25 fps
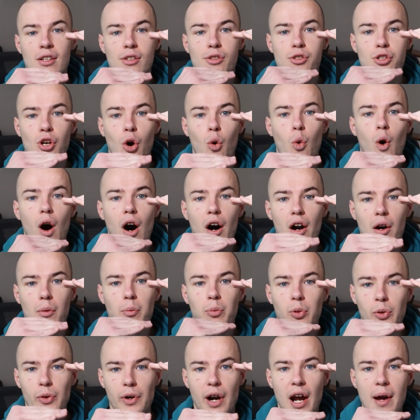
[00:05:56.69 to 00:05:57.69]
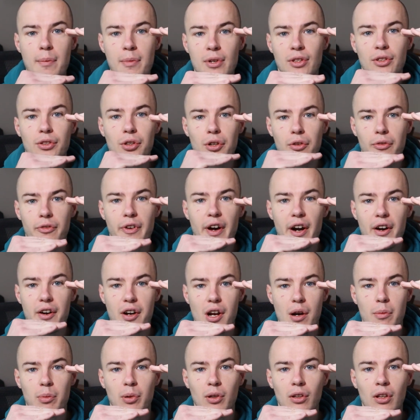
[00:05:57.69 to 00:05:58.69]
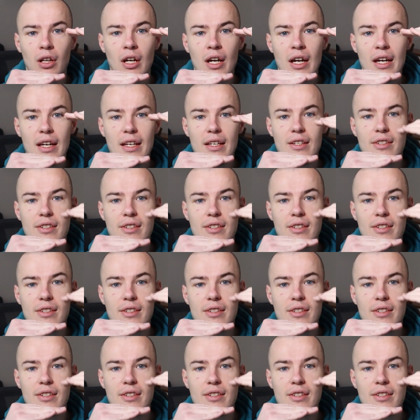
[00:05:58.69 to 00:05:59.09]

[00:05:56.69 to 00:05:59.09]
So our parameter variable